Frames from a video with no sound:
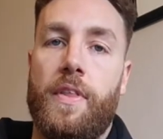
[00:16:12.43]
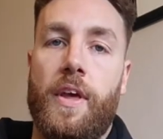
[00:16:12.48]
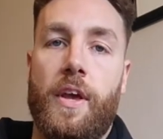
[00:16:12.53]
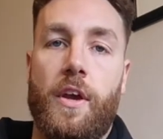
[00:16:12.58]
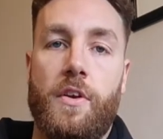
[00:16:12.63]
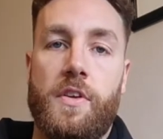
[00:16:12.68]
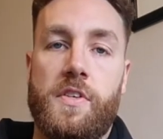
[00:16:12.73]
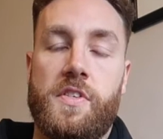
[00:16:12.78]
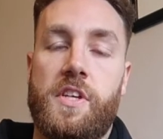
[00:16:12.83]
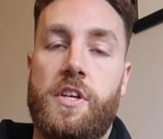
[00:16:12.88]
They're
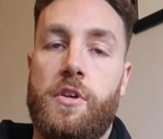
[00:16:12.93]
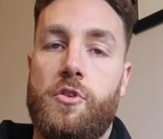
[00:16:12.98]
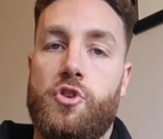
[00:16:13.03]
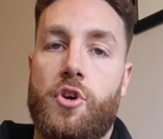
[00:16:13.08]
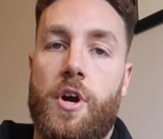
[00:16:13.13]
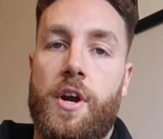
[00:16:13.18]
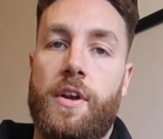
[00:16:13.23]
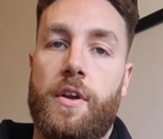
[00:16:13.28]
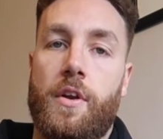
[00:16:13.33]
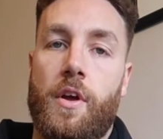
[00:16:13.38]
going to see you
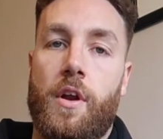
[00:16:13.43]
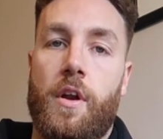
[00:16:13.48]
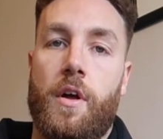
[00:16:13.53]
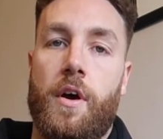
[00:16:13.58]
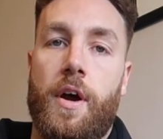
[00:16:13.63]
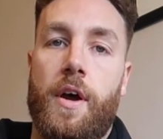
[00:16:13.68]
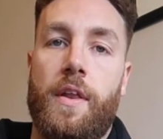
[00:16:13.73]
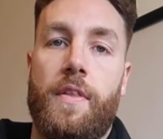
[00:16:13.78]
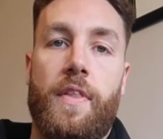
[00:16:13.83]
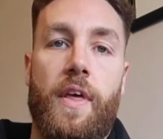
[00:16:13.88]
training a
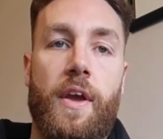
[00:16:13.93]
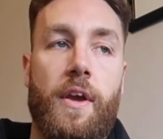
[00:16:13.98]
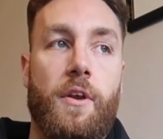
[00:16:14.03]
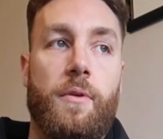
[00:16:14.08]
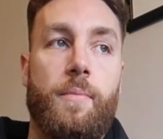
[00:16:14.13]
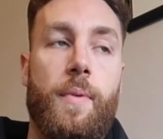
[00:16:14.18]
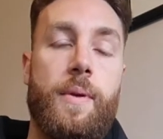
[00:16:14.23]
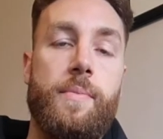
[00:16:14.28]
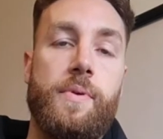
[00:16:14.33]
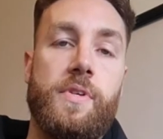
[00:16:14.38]
client. They're going
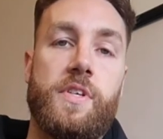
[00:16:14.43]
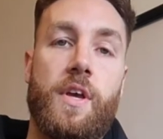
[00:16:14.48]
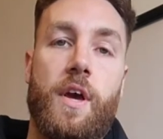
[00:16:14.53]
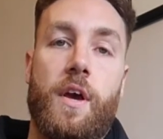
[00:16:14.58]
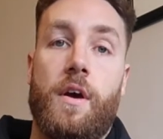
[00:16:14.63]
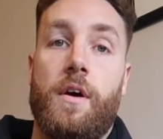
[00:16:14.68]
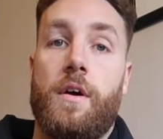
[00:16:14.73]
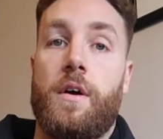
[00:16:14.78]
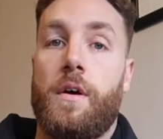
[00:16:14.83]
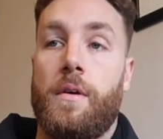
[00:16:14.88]
to maybe say,
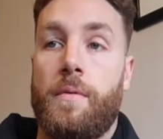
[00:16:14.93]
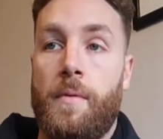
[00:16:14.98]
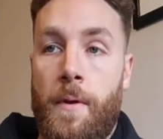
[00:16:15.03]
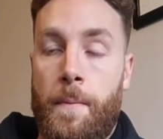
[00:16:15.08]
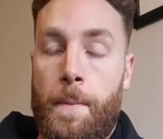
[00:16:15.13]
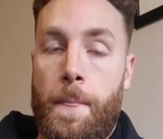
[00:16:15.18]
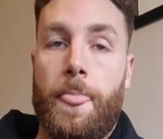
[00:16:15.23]
oh,